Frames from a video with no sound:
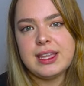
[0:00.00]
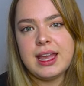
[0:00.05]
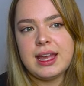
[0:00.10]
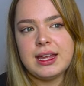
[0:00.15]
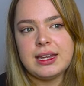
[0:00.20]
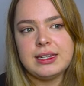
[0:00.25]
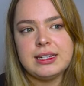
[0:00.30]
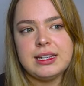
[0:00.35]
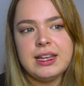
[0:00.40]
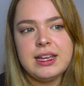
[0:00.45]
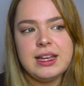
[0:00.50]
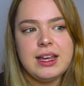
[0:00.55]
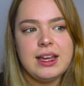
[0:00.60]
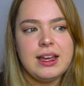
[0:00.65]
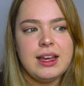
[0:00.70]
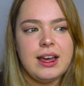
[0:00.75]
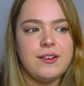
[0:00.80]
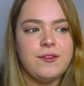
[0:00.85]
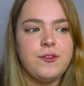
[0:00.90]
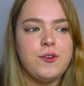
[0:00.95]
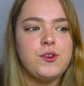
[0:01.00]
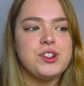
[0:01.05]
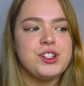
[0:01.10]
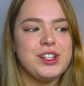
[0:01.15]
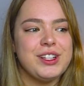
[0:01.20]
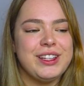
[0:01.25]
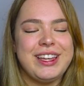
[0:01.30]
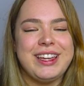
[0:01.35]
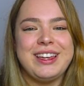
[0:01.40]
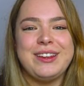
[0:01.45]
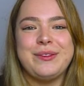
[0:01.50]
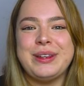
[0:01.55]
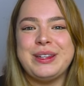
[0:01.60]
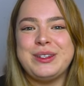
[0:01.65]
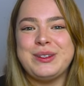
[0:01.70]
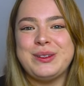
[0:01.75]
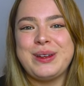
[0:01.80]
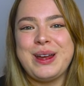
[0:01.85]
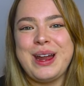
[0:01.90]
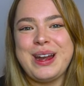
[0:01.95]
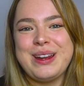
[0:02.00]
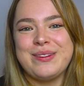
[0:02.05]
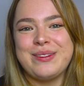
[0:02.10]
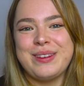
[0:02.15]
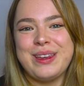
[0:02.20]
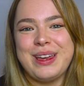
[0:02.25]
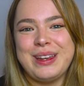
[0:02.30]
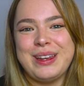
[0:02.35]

And unfortunately, we do kind of